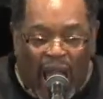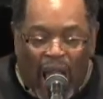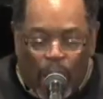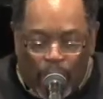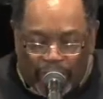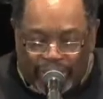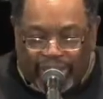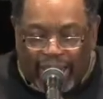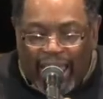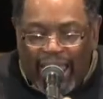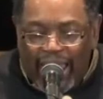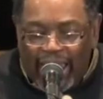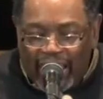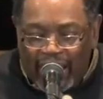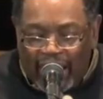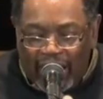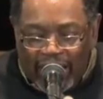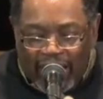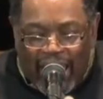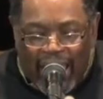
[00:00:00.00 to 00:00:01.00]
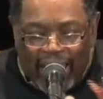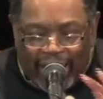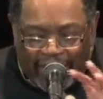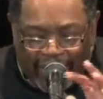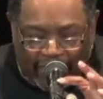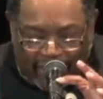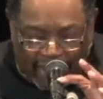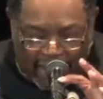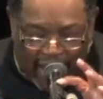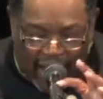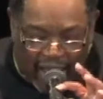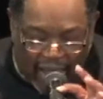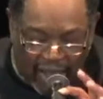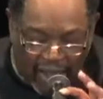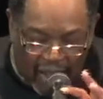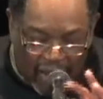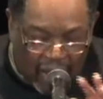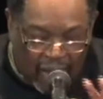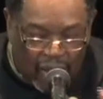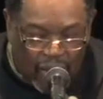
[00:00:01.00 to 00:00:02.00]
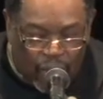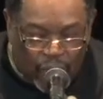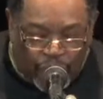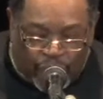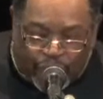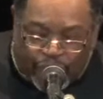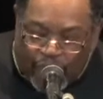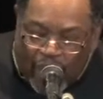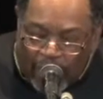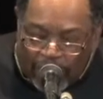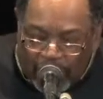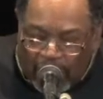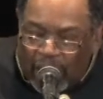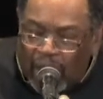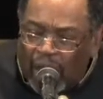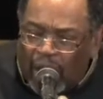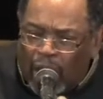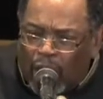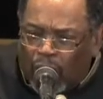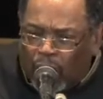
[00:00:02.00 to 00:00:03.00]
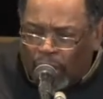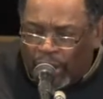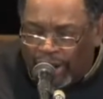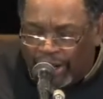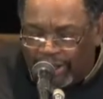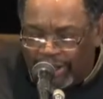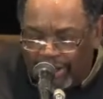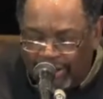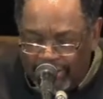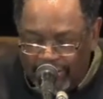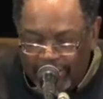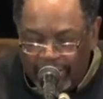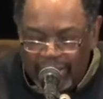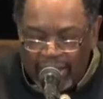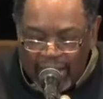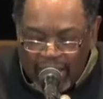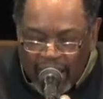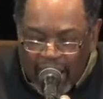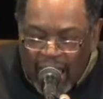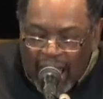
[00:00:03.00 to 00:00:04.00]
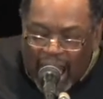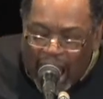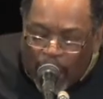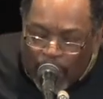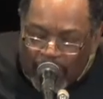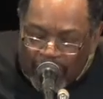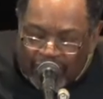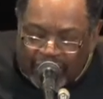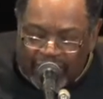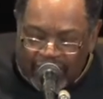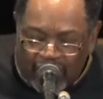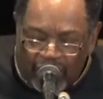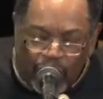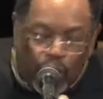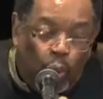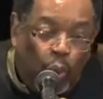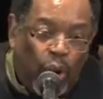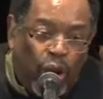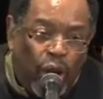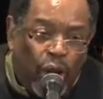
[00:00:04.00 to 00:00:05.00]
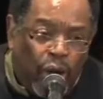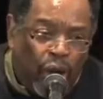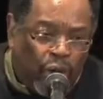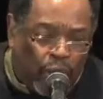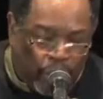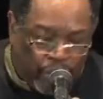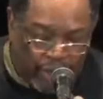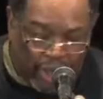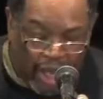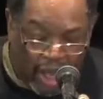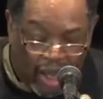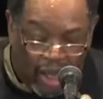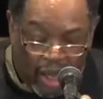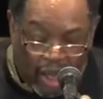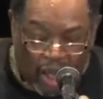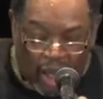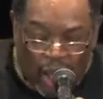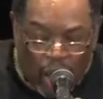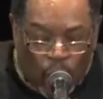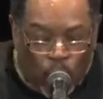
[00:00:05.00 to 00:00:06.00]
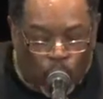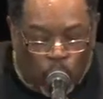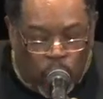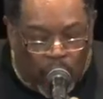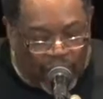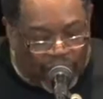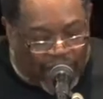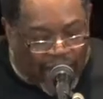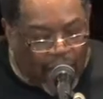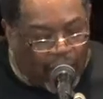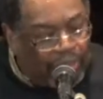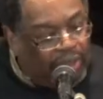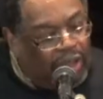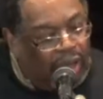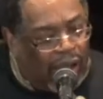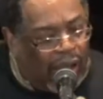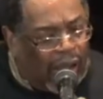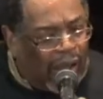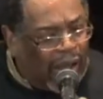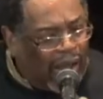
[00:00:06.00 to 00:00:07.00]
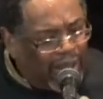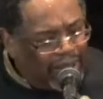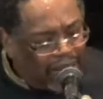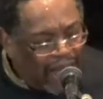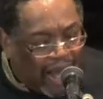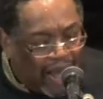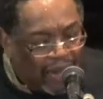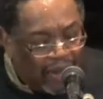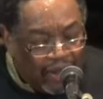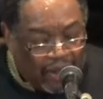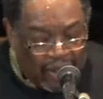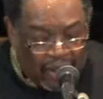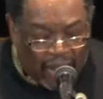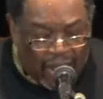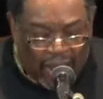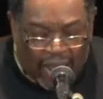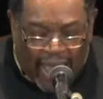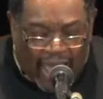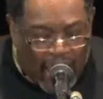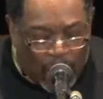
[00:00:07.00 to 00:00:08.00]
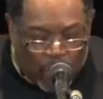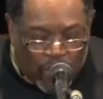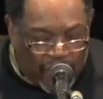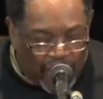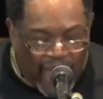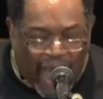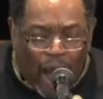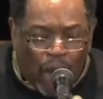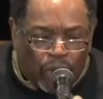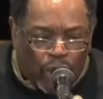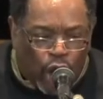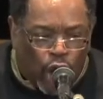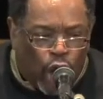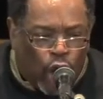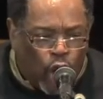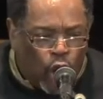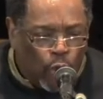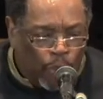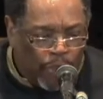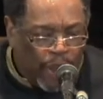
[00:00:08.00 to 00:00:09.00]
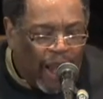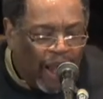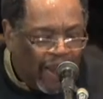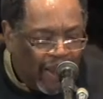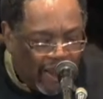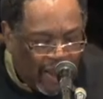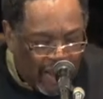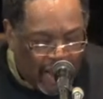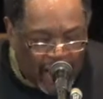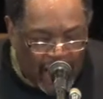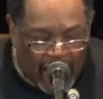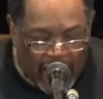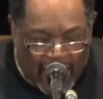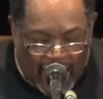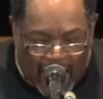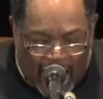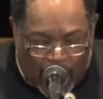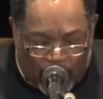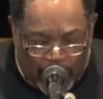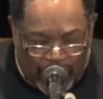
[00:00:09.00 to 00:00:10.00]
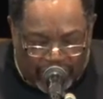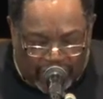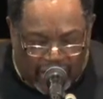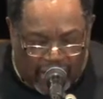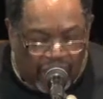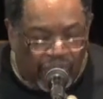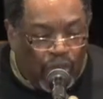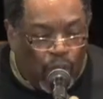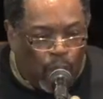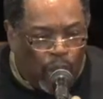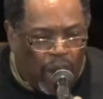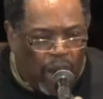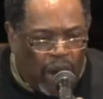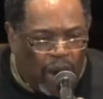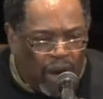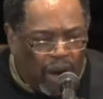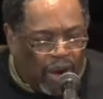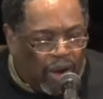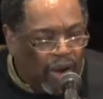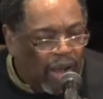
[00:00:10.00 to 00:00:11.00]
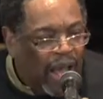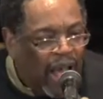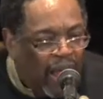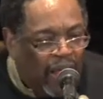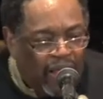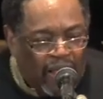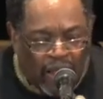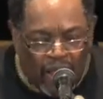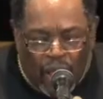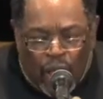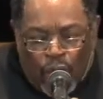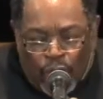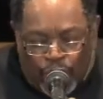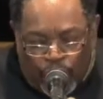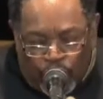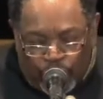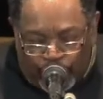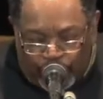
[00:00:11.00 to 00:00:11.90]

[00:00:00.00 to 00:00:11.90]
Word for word: I was alienated from the Lord. I was in the world without God and without hope. I was in the world